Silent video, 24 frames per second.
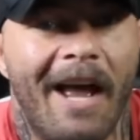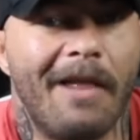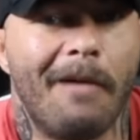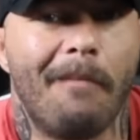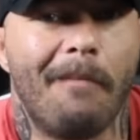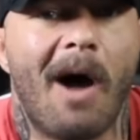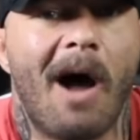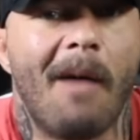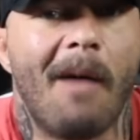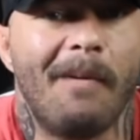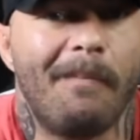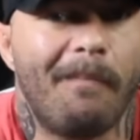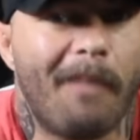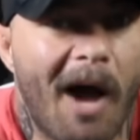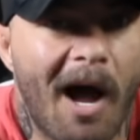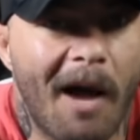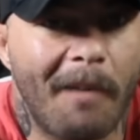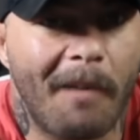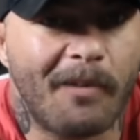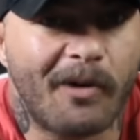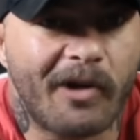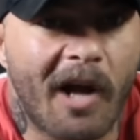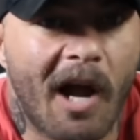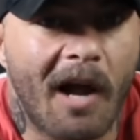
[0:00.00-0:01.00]
And the mom and
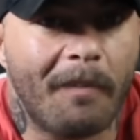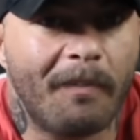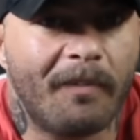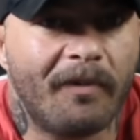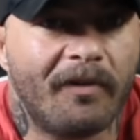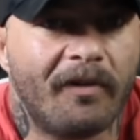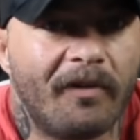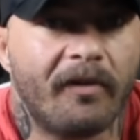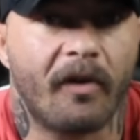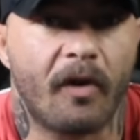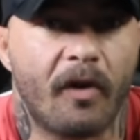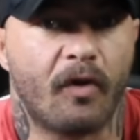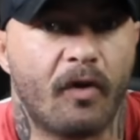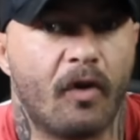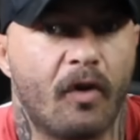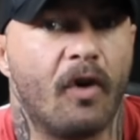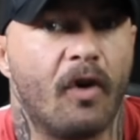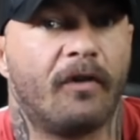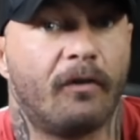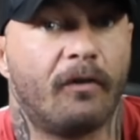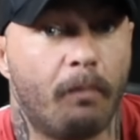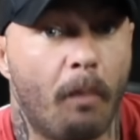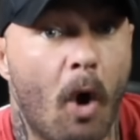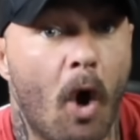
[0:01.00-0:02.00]
pop shops,
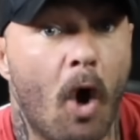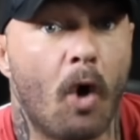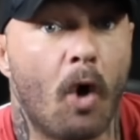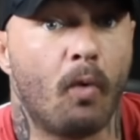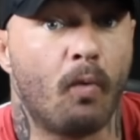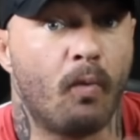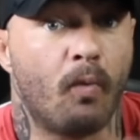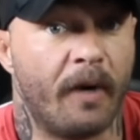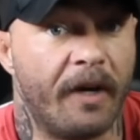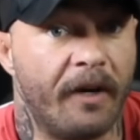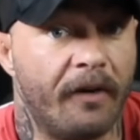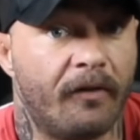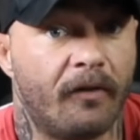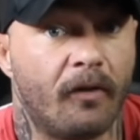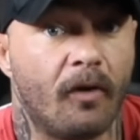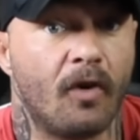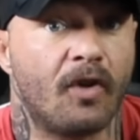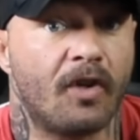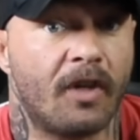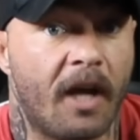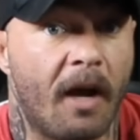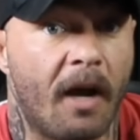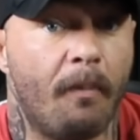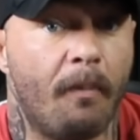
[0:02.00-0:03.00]
the small
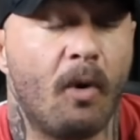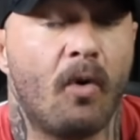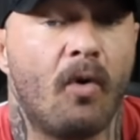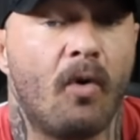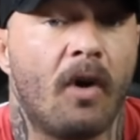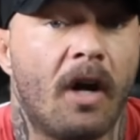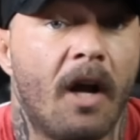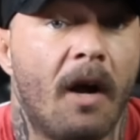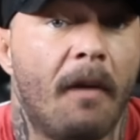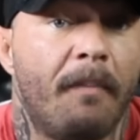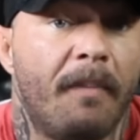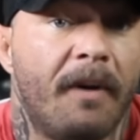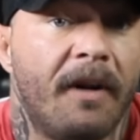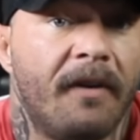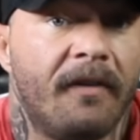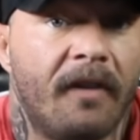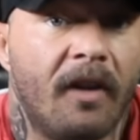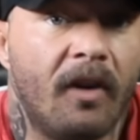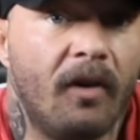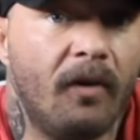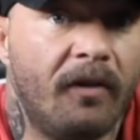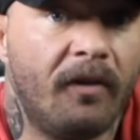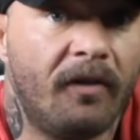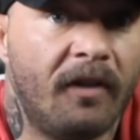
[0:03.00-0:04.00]
research chemical companies
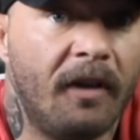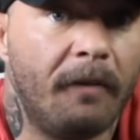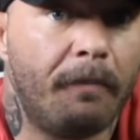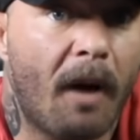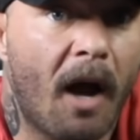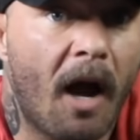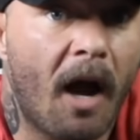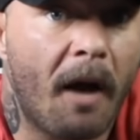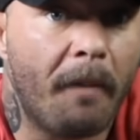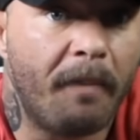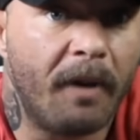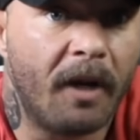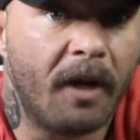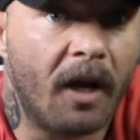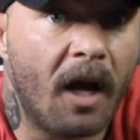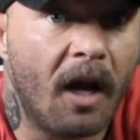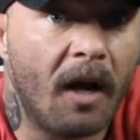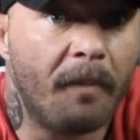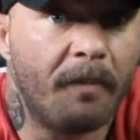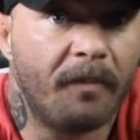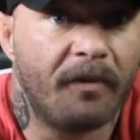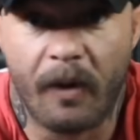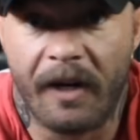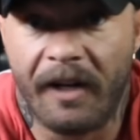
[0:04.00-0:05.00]
that you see popping
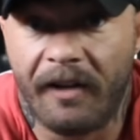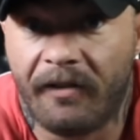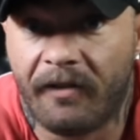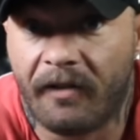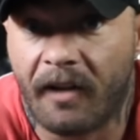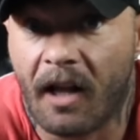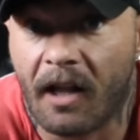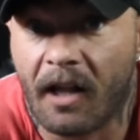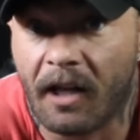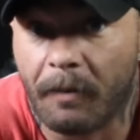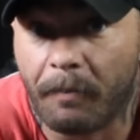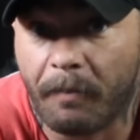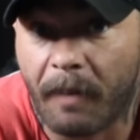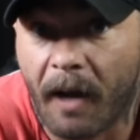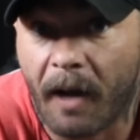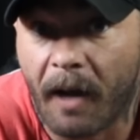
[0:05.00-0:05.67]
up reselling